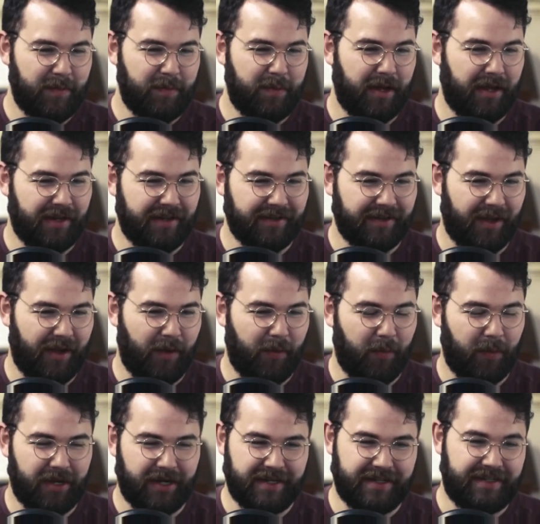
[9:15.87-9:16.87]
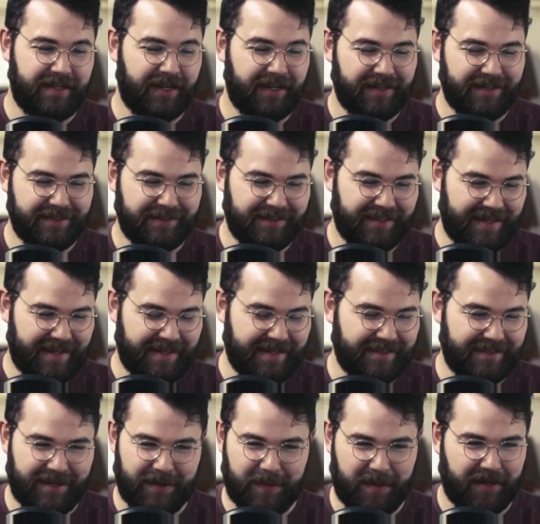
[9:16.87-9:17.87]
But uh, what it does
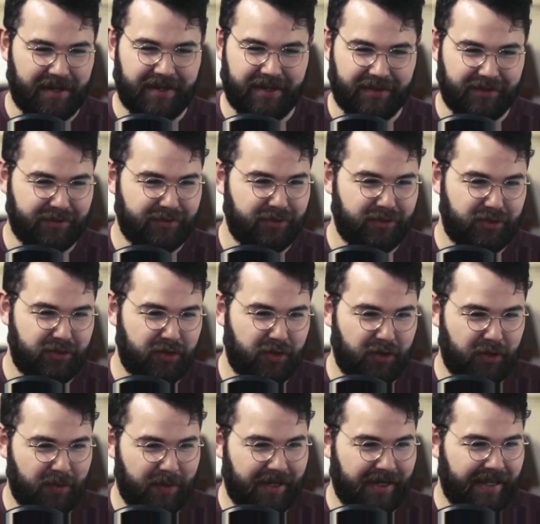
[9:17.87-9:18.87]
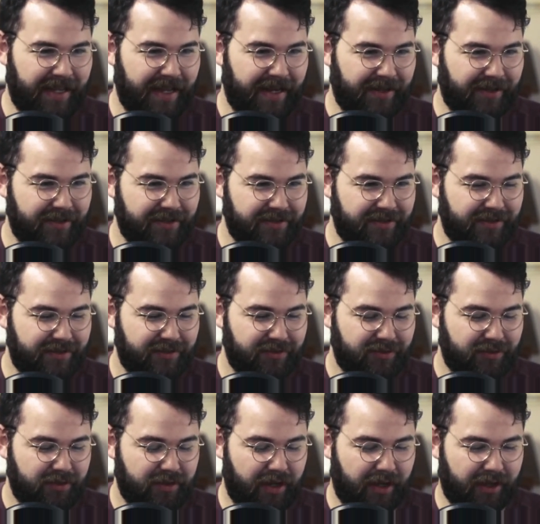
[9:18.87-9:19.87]
is, and I'm not gonna show you it again because
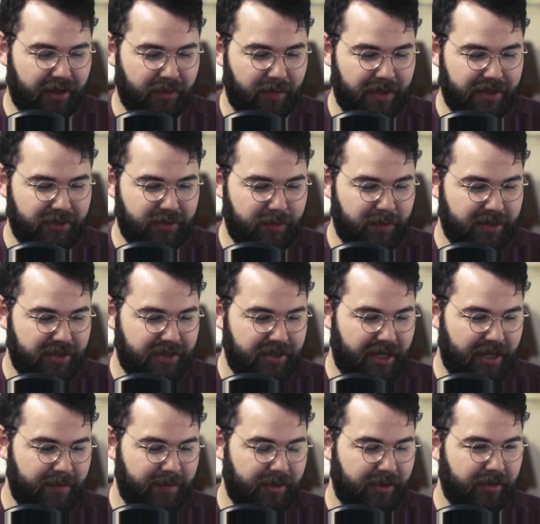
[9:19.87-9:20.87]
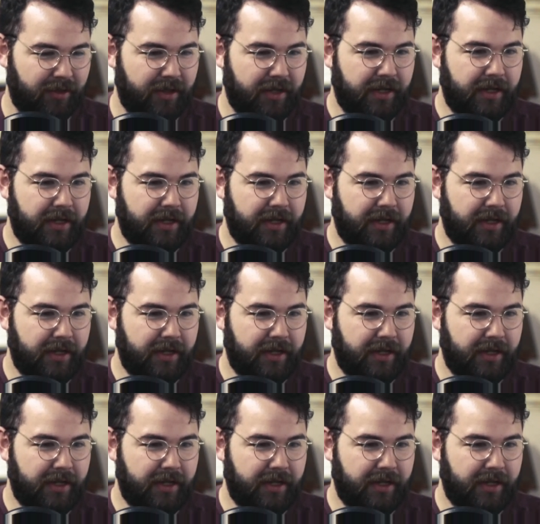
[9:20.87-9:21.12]
I'm not gonna waste too much time here.